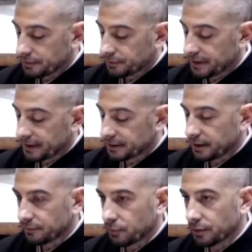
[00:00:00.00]
So that's
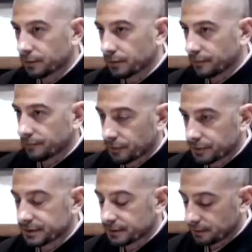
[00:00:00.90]
kind of what the
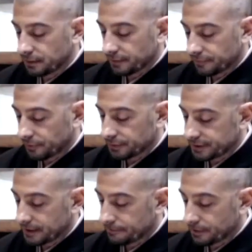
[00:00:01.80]
first
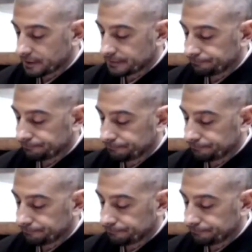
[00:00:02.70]
step is.